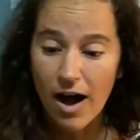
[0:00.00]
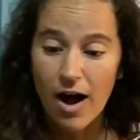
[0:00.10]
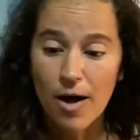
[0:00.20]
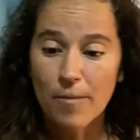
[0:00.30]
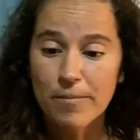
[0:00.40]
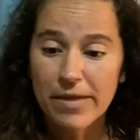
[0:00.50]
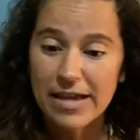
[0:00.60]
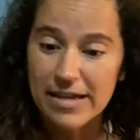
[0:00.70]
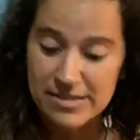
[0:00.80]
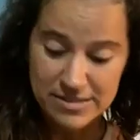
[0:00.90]
um,
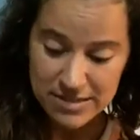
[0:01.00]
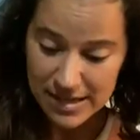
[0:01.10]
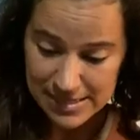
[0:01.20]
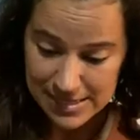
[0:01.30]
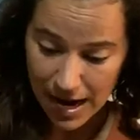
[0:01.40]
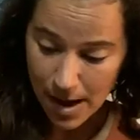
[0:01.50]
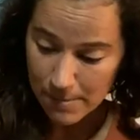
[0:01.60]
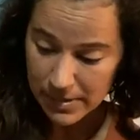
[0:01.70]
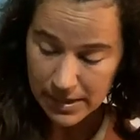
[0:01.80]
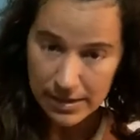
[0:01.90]
it's it's
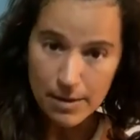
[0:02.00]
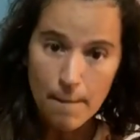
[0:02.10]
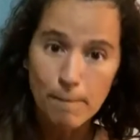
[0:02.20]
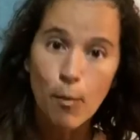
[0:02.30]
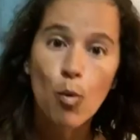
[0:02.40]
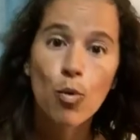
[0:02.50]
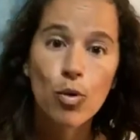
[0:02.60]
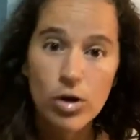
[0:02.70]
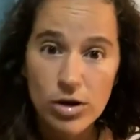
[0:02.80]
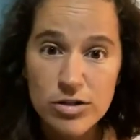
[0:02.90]
got me
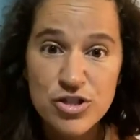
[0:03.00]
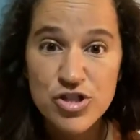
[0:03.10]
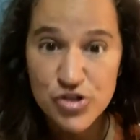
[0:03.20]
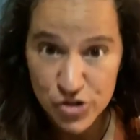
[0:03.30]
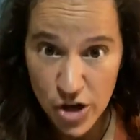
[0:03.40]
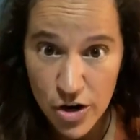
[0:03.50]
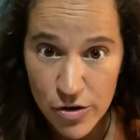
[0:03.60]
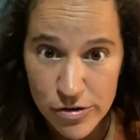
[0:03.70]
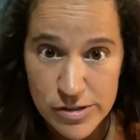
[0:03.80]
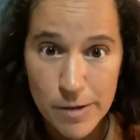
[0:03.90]
more
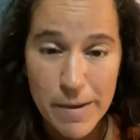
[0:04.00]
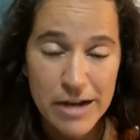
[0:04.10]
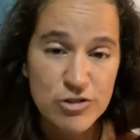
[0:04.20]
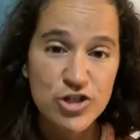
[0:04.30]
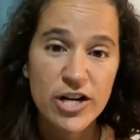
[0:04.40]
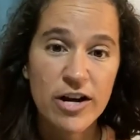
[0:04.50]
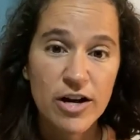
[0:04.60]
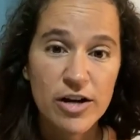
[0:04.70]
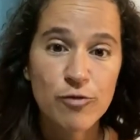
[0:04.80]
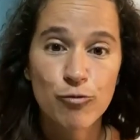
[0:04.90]
stoked about
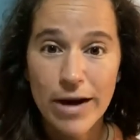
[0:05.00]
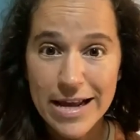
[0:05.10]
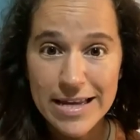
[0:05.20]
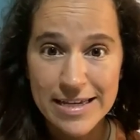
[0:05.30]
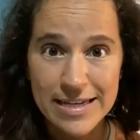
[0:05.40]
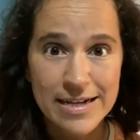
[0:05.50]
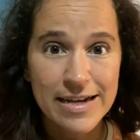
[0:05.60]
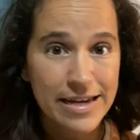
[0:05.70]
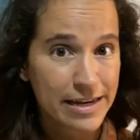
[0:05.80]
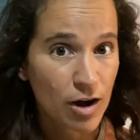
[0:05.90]
sharing Reiki
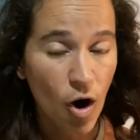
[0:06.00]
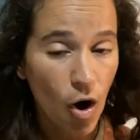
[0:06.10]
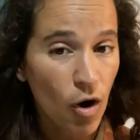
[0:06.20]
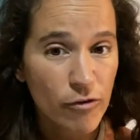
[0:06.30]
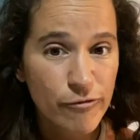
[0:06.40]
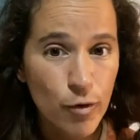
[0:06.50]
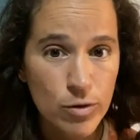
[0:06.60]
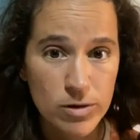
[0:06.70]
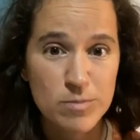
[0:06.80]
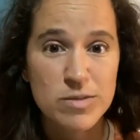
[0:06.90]
in all
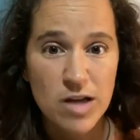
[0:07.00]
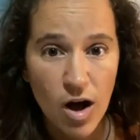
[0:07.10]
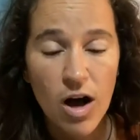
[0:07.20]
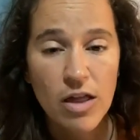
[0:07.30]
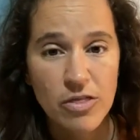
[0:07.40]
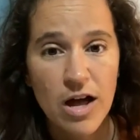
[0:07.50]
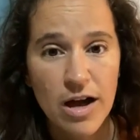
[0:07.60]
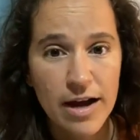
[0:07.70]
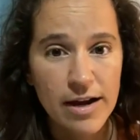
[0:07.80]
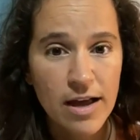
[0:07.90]
forms
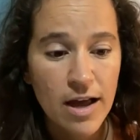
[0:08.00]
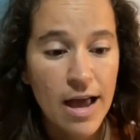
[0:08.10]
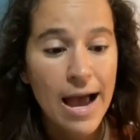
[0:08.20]
online